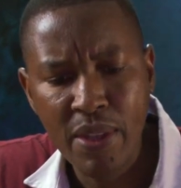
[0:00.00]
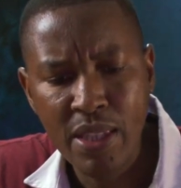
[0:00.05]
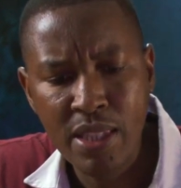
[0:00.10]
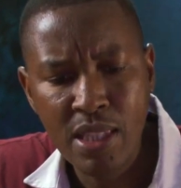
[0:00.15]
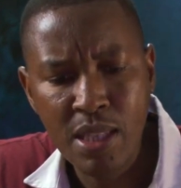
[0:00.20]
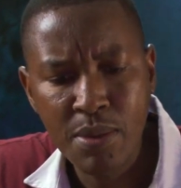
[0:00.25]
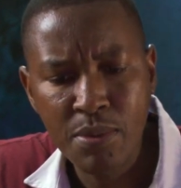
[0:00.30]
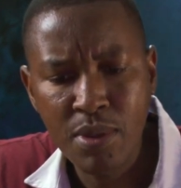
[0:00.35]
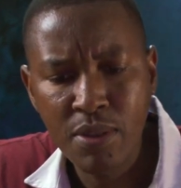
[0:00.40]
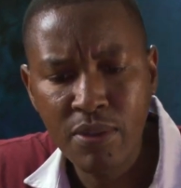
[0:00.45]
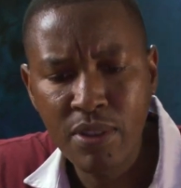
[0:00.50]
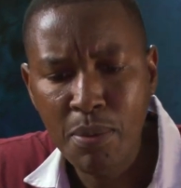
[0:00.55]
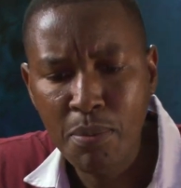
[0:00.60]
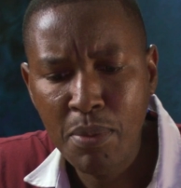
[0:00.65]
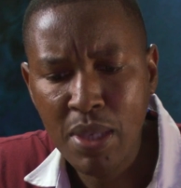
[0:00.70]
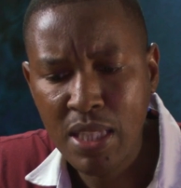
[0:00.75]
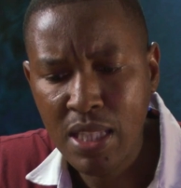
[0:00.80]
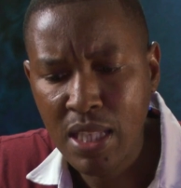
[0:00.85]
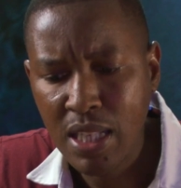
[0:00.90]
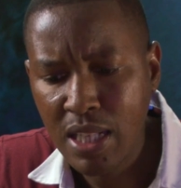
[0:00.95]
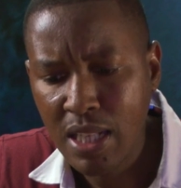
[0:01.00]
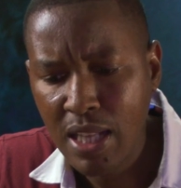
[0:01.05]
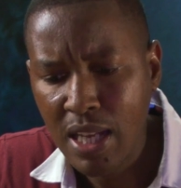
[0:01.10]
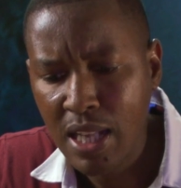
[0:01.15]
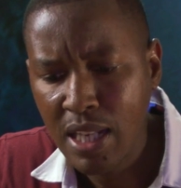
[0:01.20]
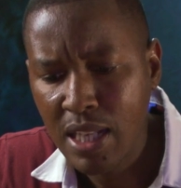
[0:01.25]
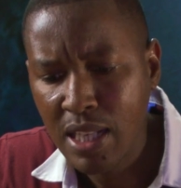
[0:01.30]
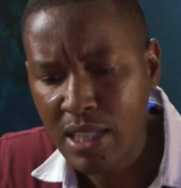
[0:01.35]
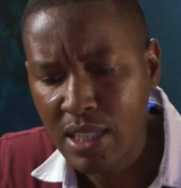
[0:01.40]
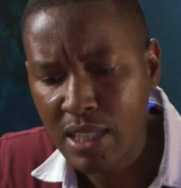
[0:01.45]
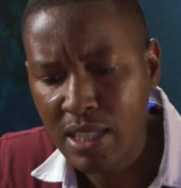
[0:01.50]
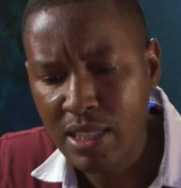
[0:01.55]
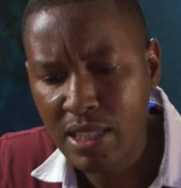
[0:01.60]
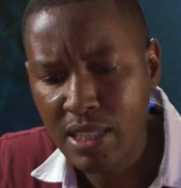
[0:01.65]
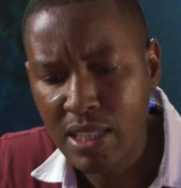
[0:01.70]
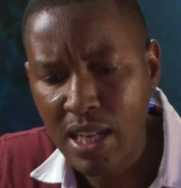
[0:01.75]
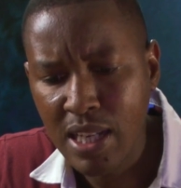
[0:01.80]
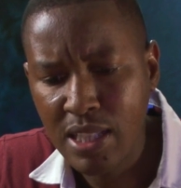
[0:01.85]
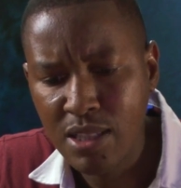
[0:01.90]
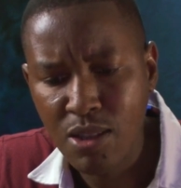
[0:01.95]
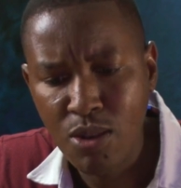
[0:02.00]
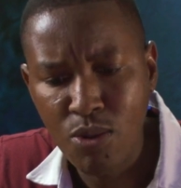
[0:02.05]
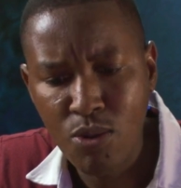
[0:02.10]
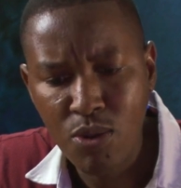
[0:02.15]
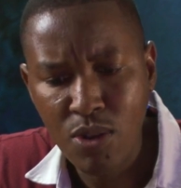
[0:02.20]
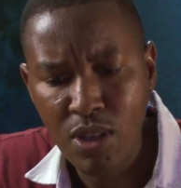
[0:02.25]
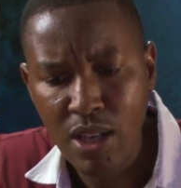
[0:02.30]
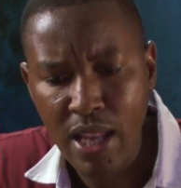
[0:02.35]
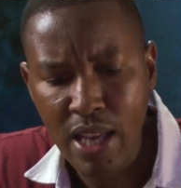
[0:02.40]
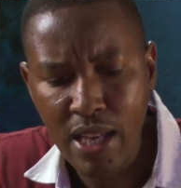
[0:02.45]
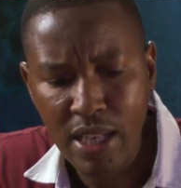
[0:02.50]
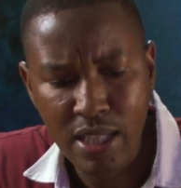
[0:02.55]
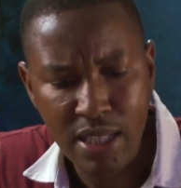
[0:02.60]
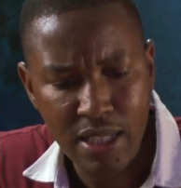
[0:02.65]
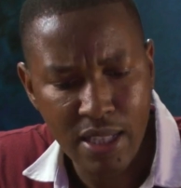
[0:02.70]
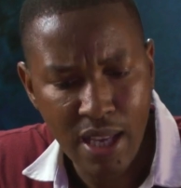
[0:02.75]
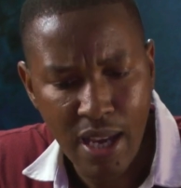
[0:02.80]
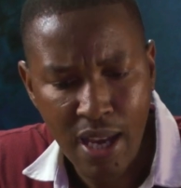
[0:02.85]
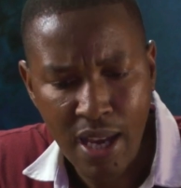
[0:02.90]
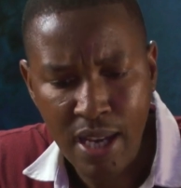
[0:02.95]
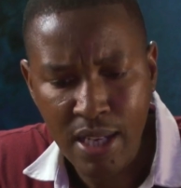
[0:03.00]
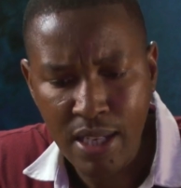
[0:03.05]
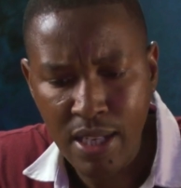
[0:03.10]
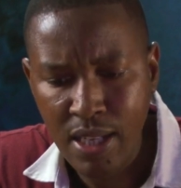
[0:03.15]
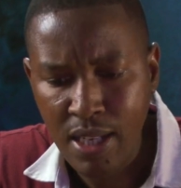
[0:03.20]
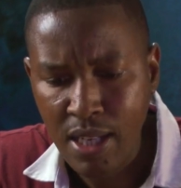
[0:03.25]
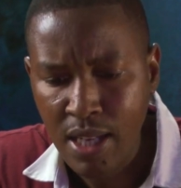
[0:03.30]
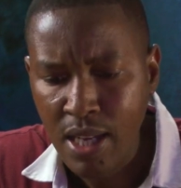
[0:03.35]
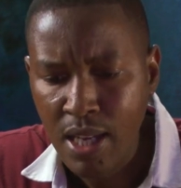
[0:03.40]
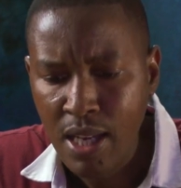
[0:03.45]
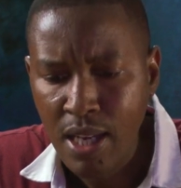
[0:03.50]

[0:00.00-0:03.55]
in terms of the material, it does look like the R.